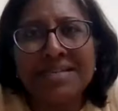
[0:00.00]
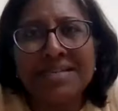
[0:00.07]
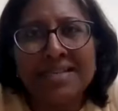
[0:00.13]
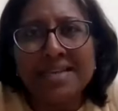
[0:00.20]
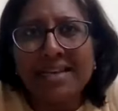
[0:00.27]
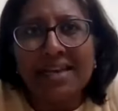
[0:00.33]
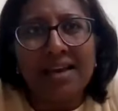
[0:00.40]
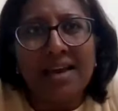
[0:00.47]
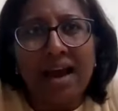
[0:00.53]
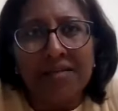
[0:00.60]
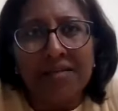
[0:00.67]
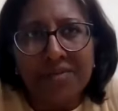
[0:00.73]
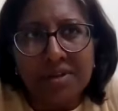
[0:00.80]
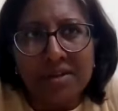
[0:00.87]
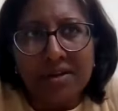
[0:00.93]
basically
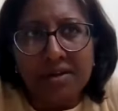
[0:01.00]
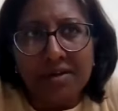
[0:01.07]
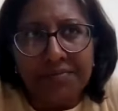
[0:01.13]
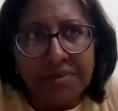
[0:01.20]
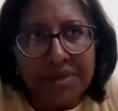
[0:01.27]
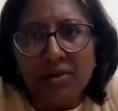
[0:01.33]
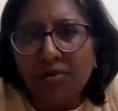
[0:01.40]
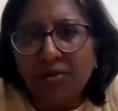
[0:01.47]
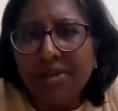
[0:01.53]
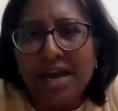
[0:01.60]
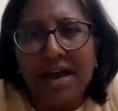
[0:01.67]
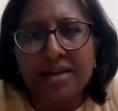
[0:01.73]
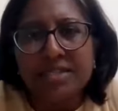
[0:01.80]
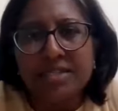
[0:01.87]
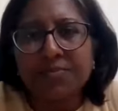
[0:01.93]
after the video, they
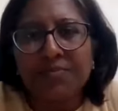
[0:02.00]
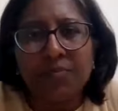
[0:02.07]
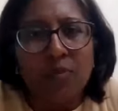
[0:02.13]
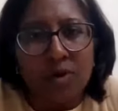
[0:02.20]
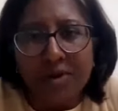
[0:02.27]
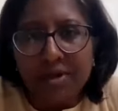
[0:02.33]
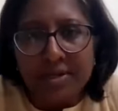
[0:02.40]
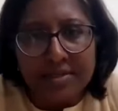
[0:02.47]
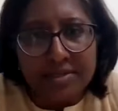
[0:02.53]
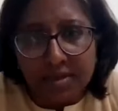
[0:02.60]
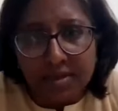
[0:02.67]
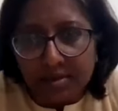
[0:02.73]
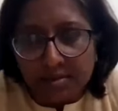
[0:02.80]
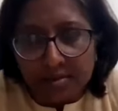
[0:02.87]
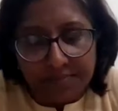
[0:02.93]
asked what is
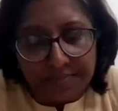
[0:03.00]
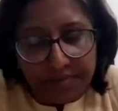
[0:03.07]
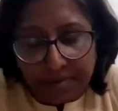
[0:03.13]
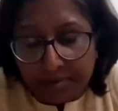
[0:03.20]
the